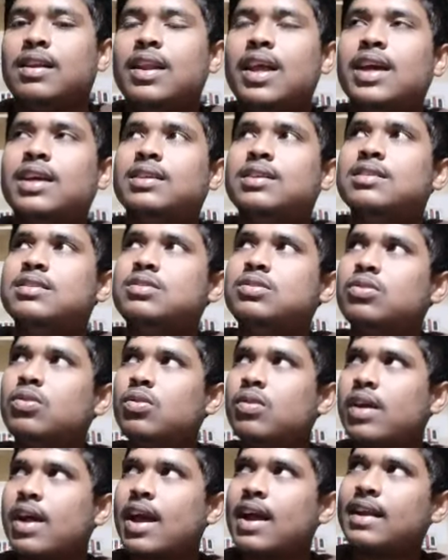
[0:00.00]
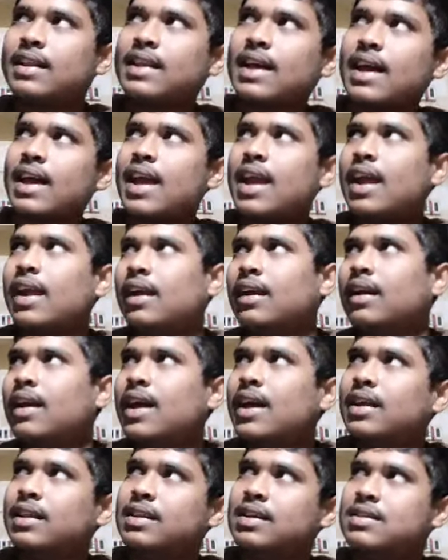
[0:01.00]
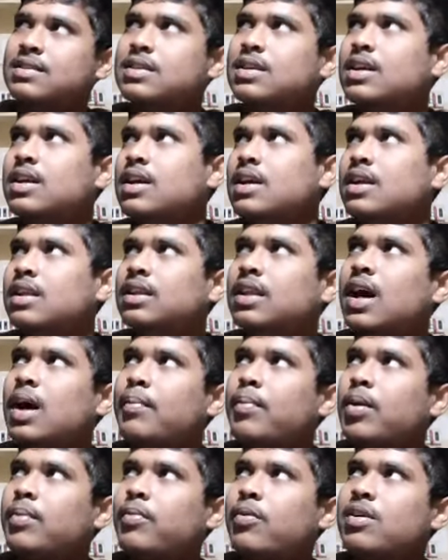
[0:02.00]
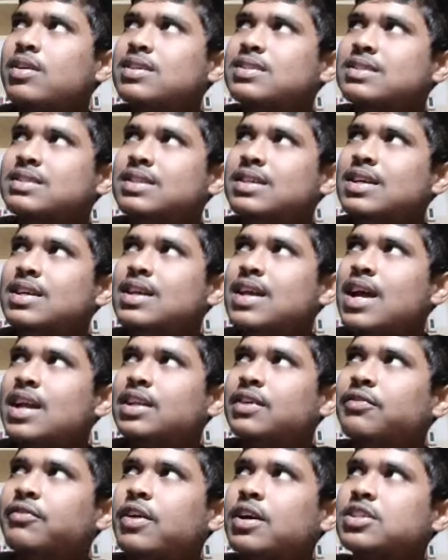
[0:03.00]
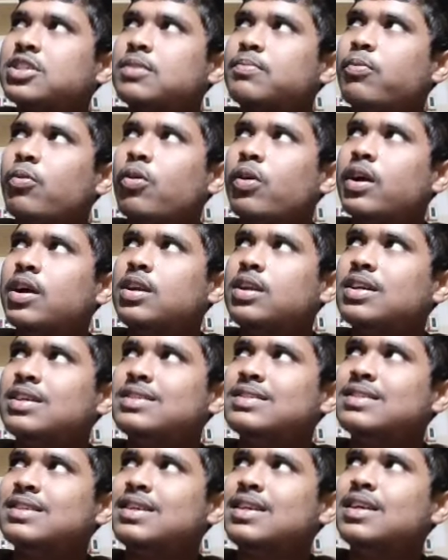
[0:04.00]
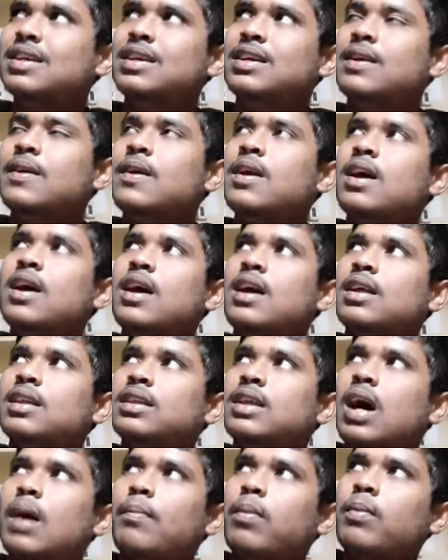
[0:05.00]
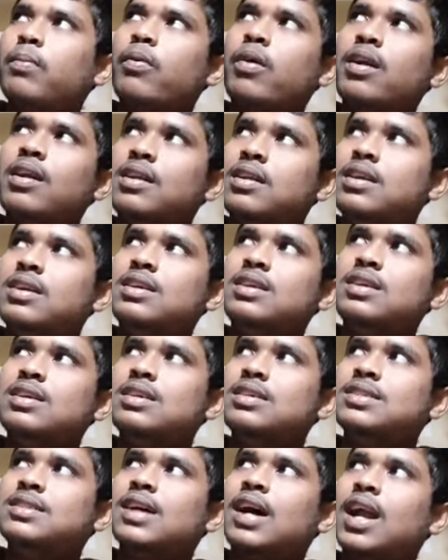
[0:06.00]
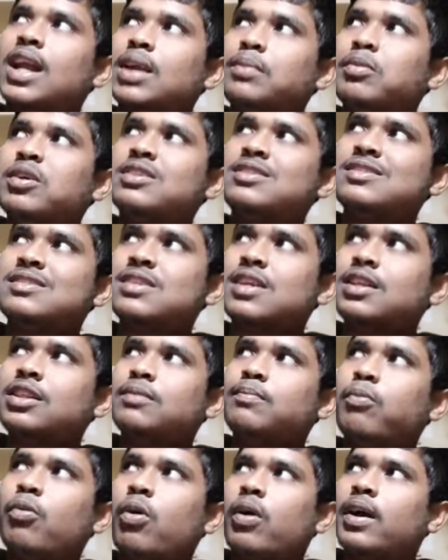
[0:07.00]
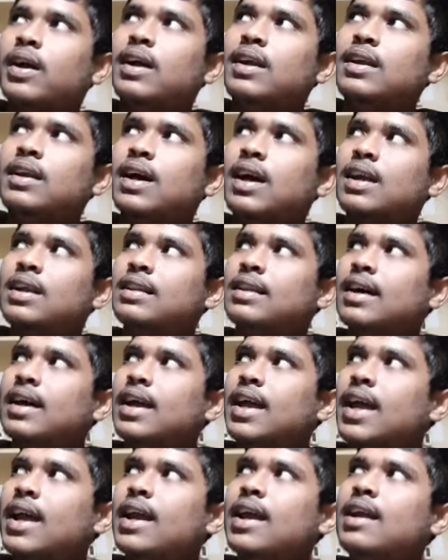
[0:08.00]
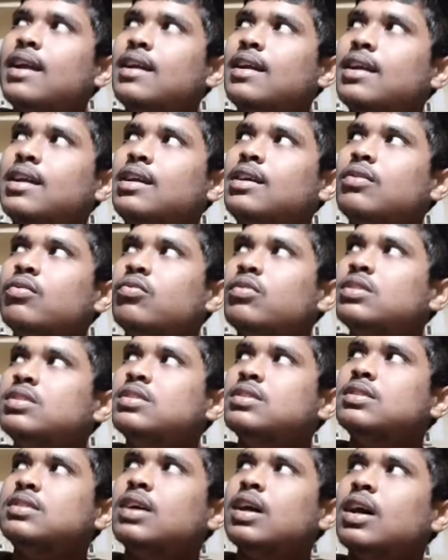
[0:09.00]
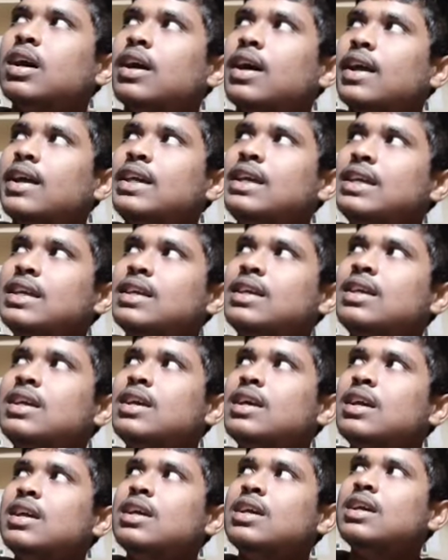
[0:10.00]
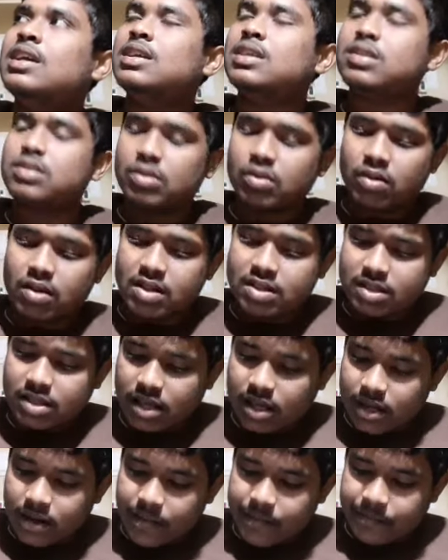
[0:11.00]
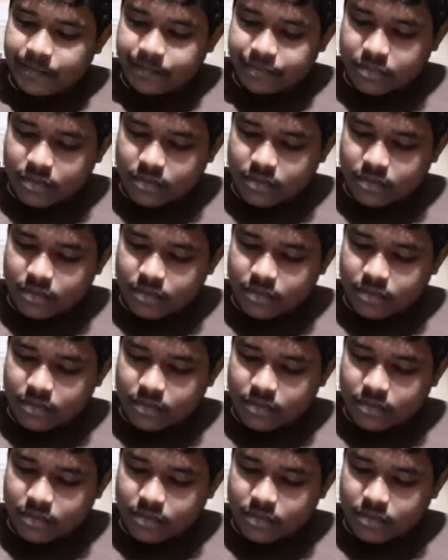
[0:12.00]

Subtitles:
like this. So at the end, like this, the upper point is D and the fracture point is E. The upper point D is the ultimate strength point, and the ending, which is the E, it is known as the